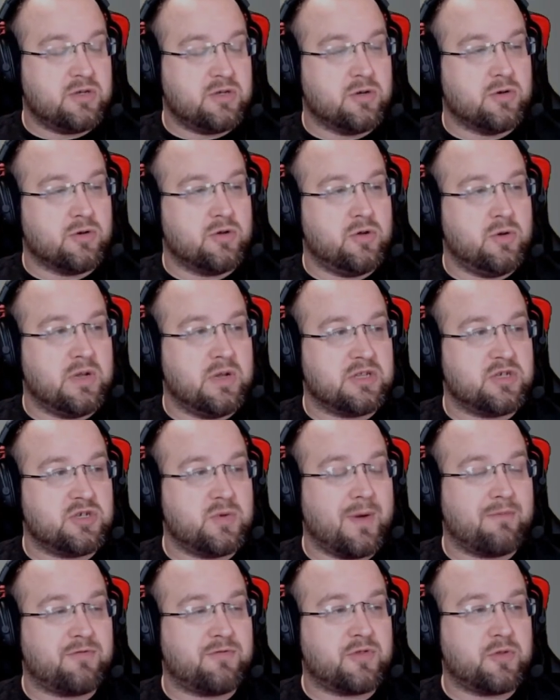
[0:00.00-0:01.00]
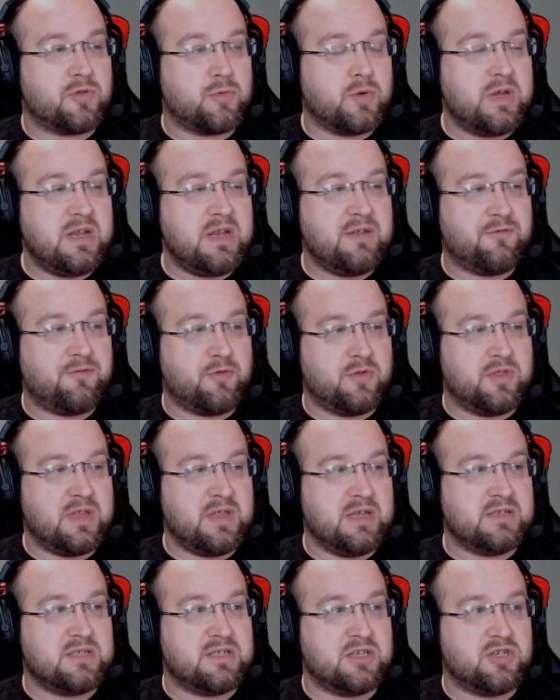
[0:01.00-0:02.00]
your units, you have 3 different
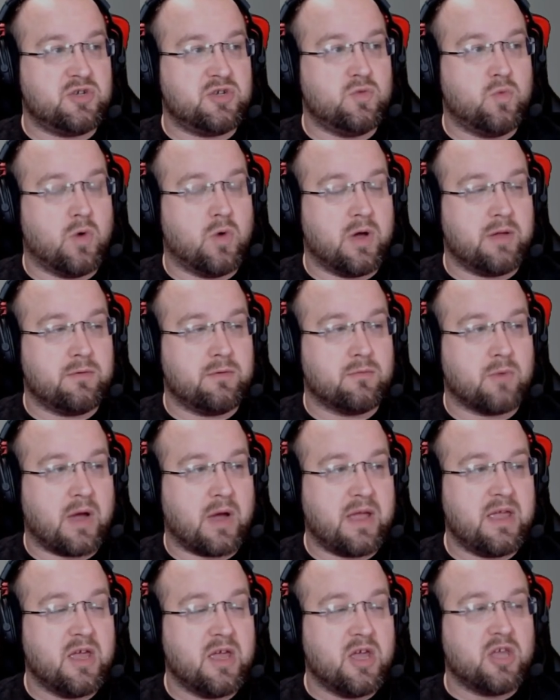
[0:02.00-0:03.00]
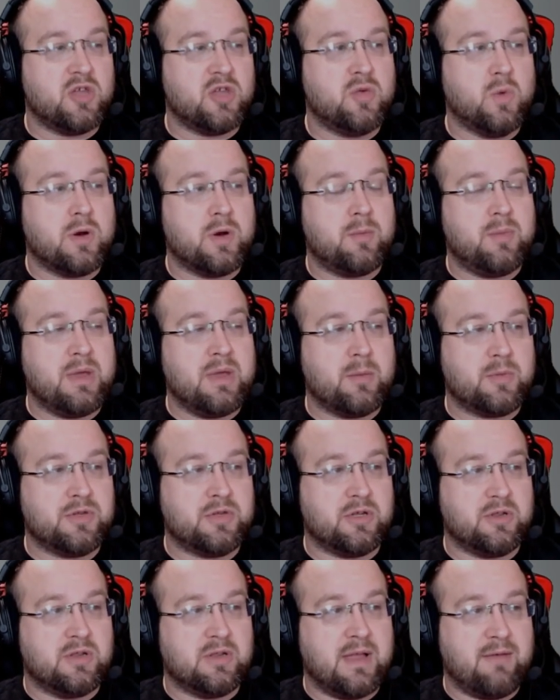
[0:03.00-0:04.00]
things that you want, right? You want to be able
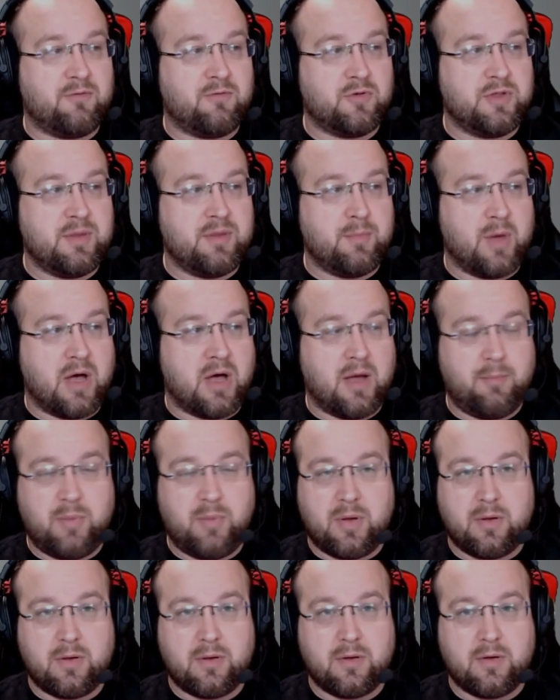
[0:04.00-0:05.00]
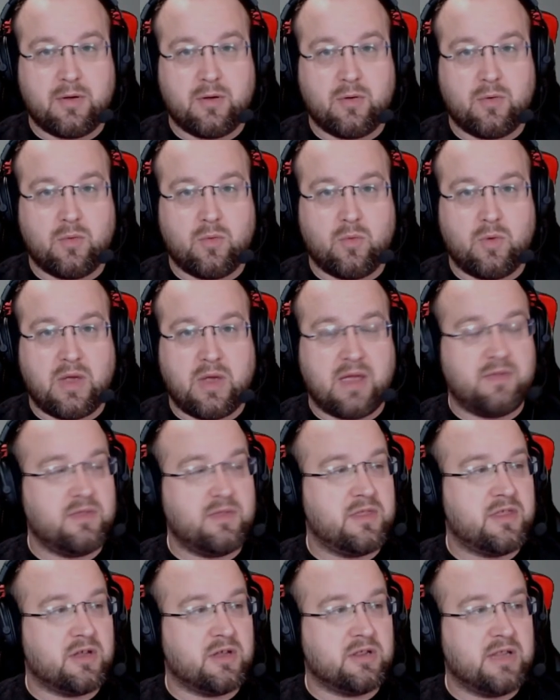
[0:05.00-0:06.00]
to level them up.
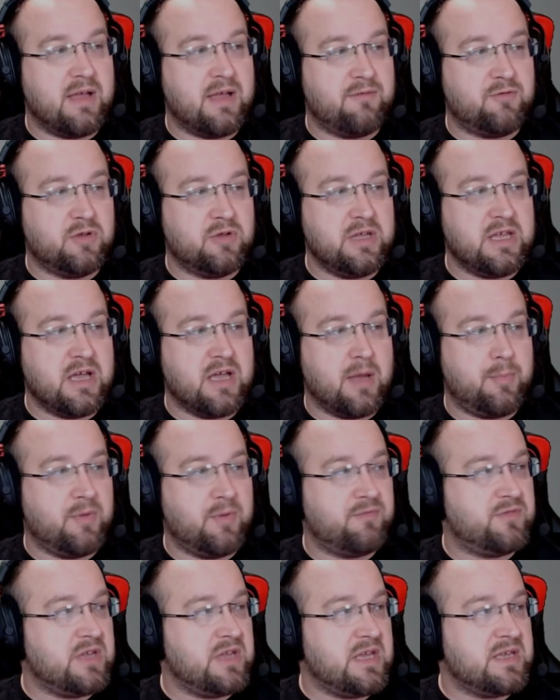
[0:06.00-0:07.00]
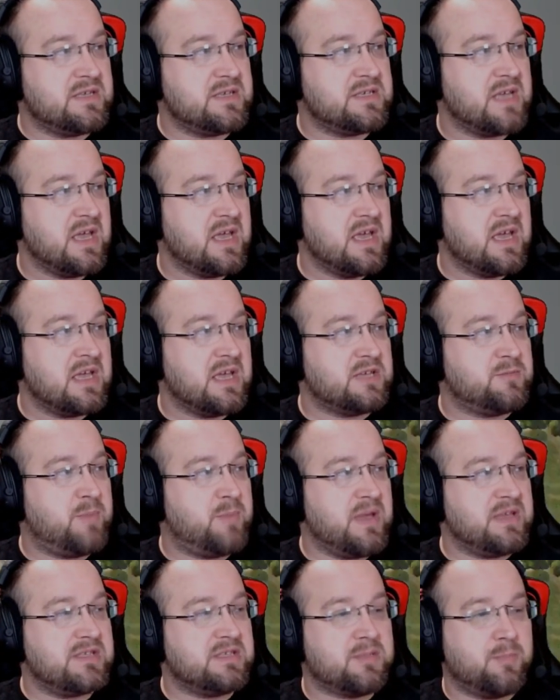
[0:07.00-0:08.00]
And the leveling up of these is
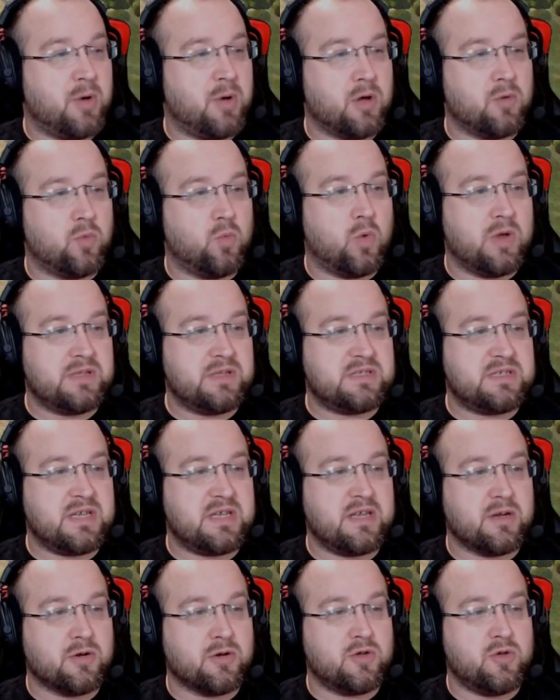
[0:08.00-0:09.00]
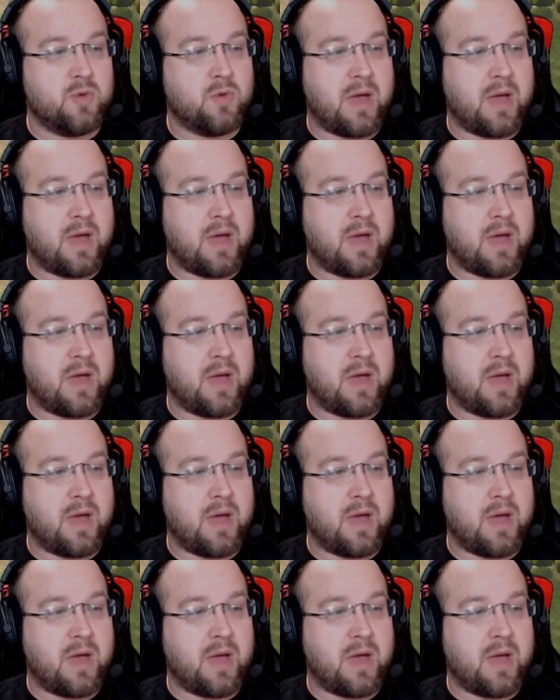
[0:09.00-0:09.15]
based upon what tier you